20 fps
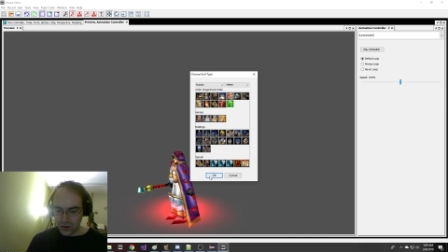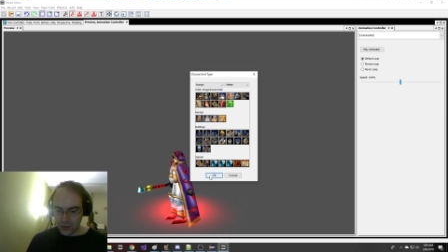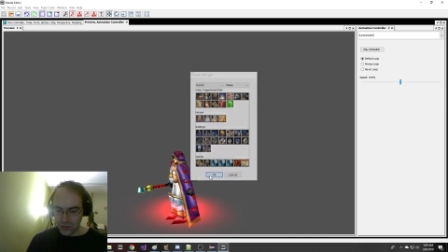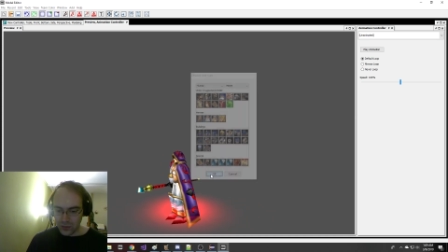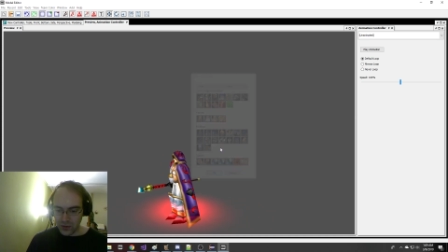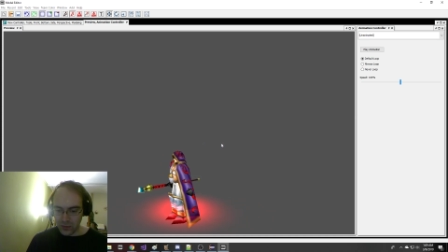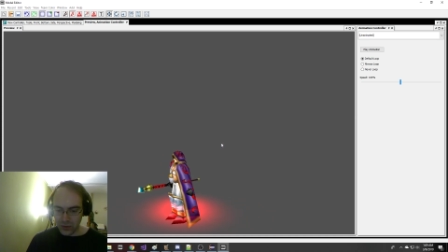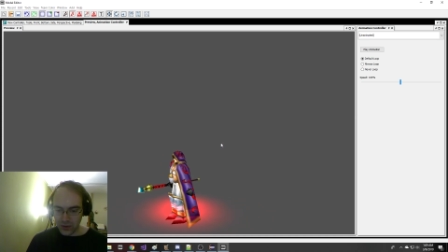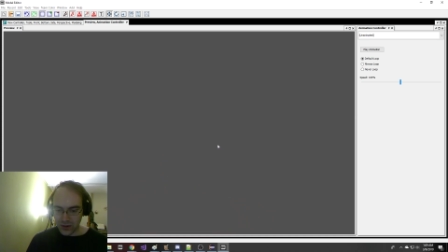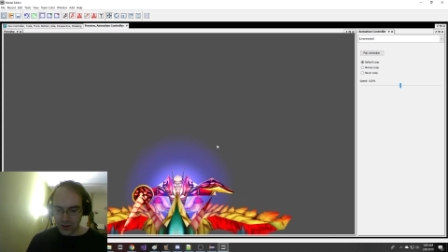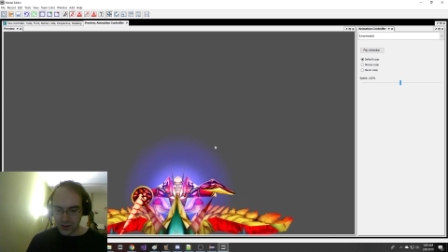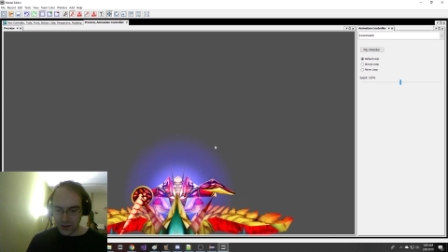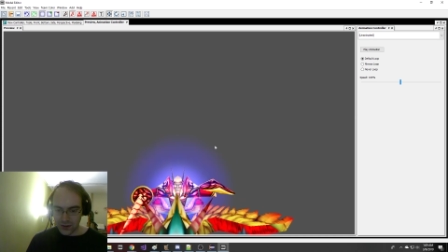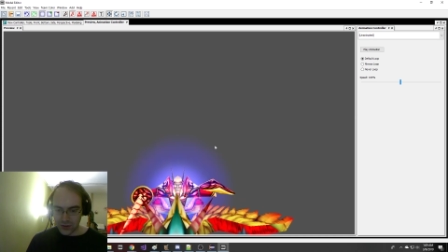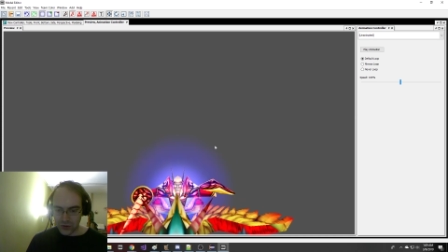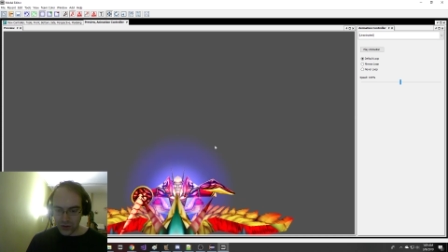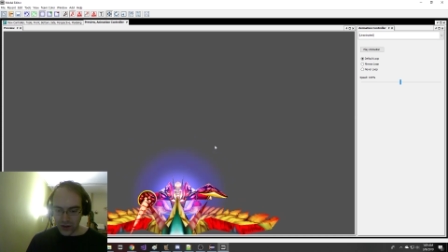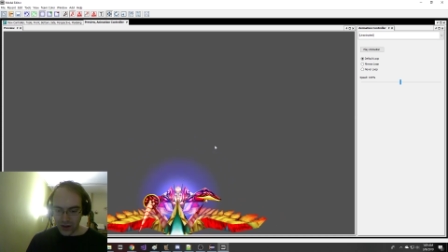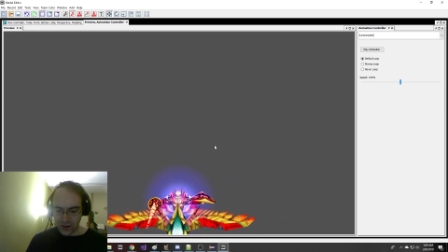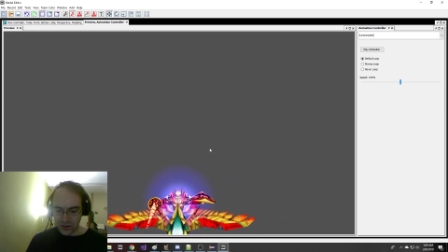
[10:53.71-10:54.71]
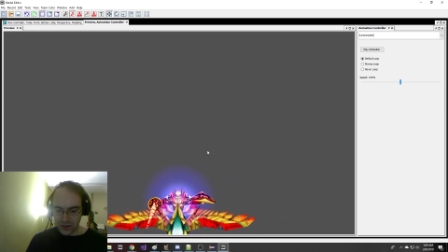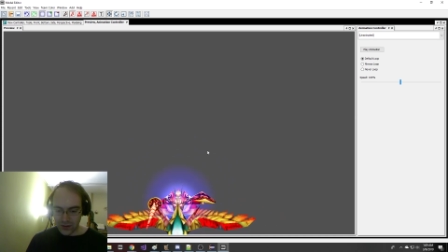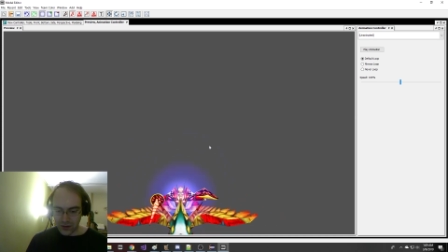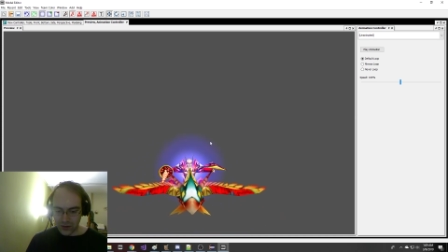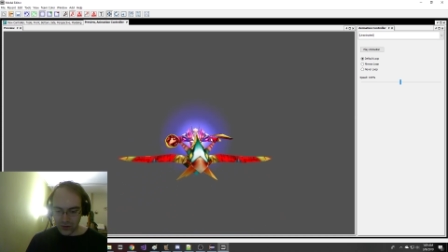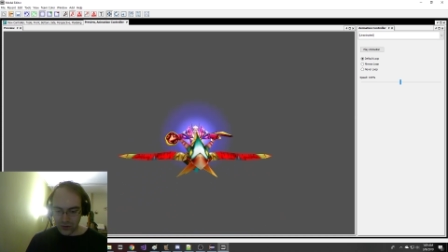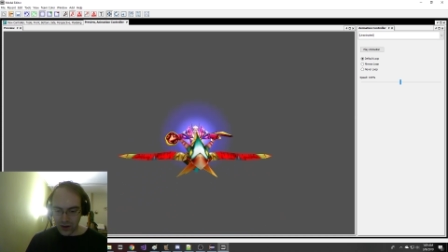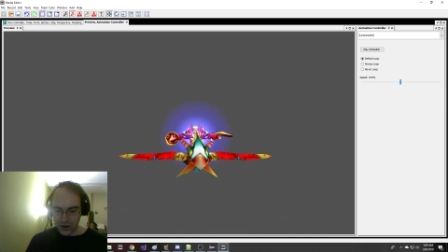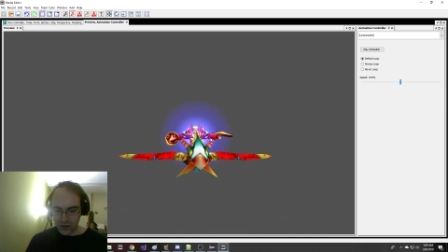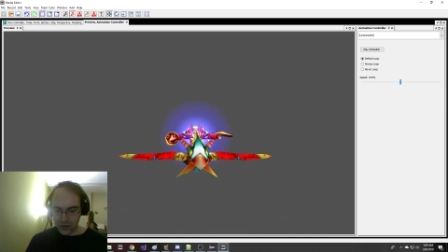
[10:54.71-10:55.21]
Maybe we can get Dragonhawk
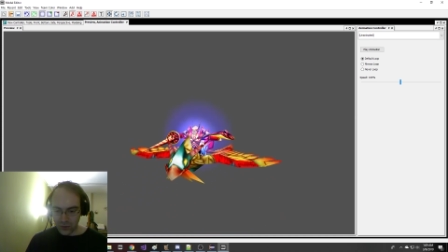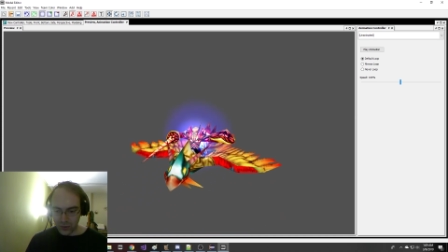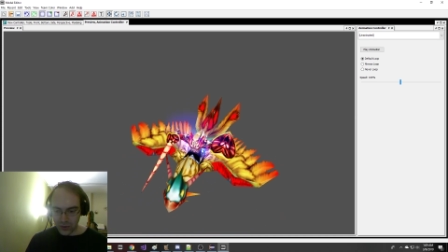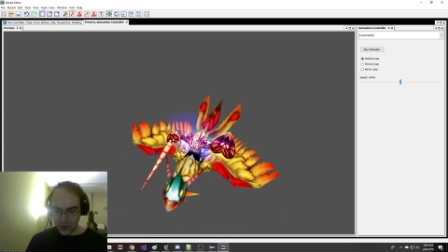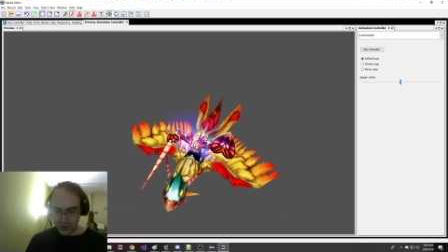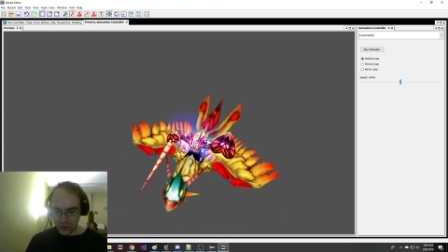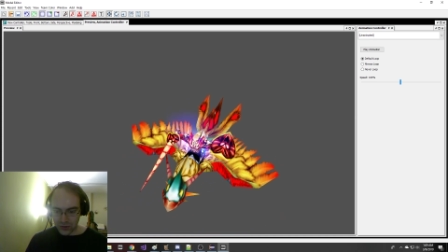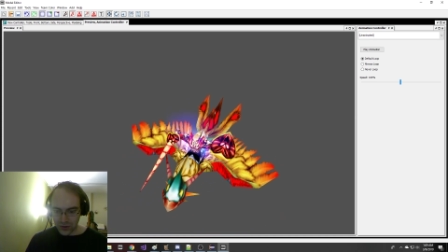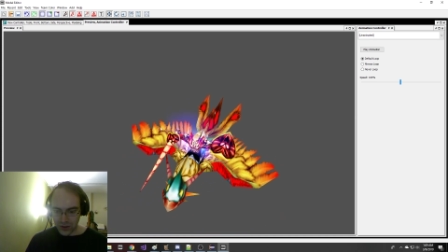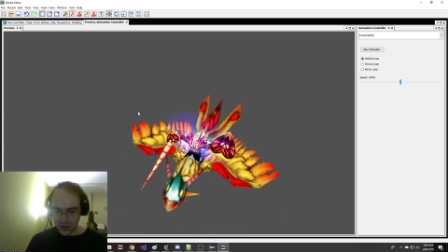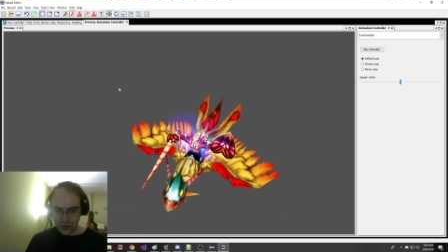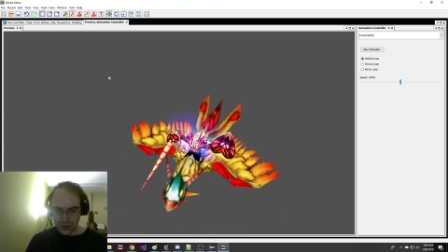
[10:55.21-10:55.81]
Rider wings, right?